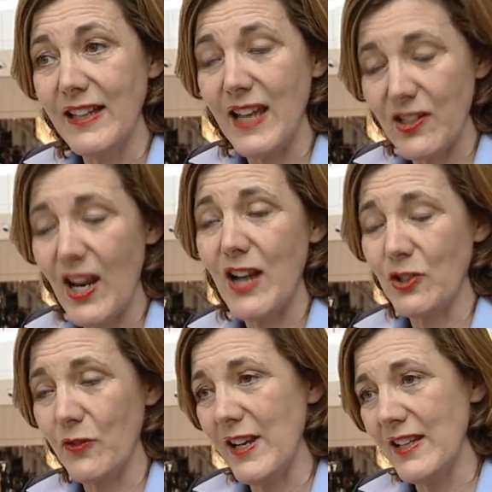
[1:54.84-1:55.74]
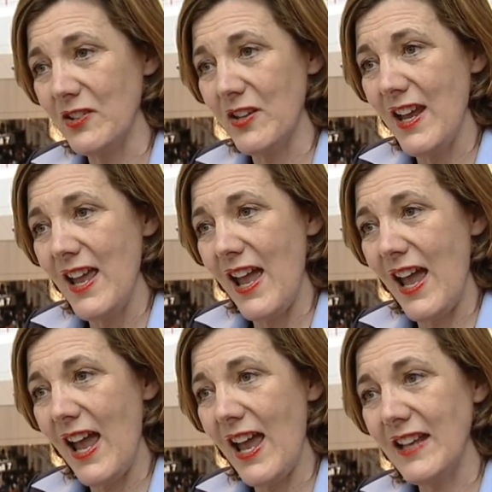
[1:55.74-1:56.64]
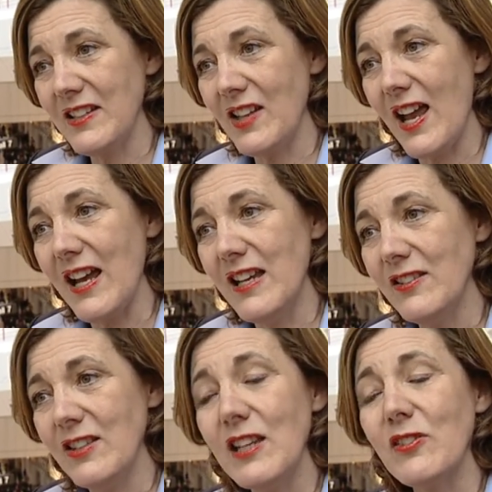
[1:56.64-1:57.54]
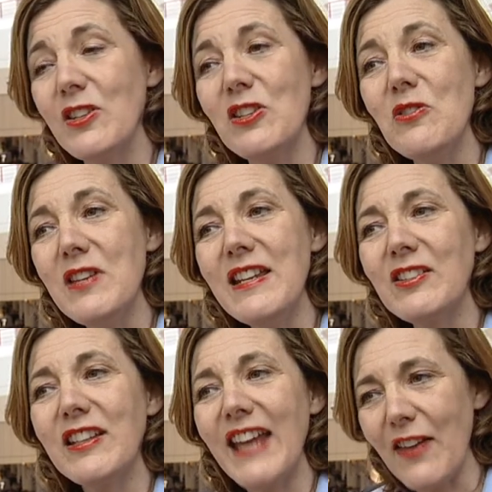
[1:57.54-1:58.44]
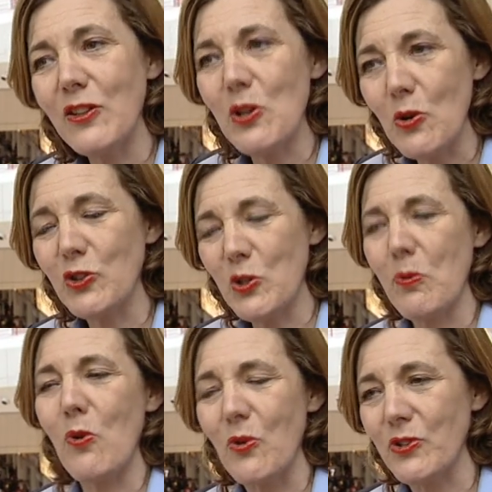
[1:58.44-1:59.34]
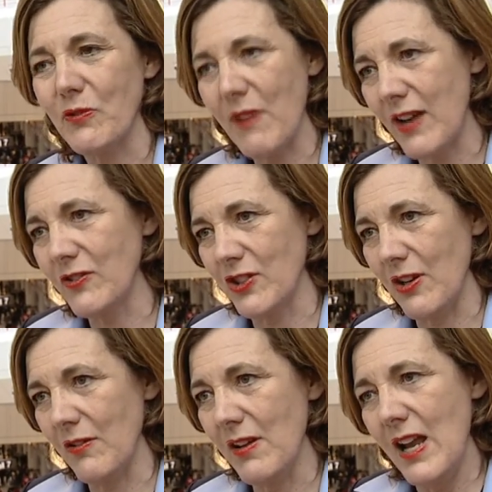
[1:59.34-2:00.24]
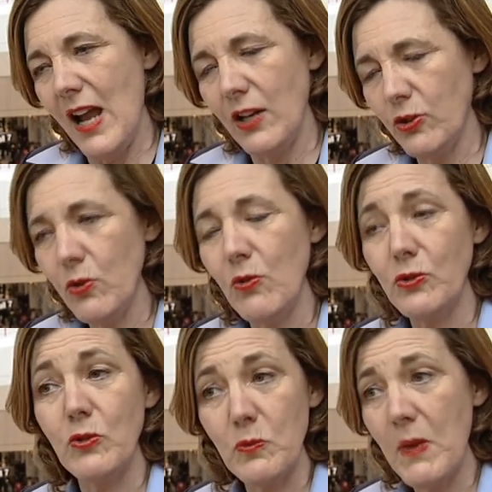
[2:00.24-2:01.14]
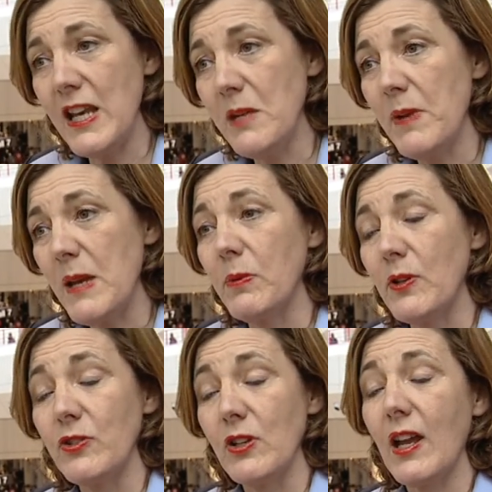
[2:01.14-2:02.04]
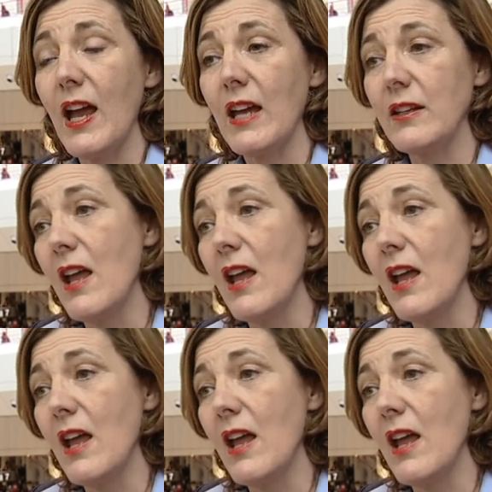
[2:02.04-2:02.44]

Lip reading: get out of it, and I think that you need to gather your support around you and talk to as many people as you can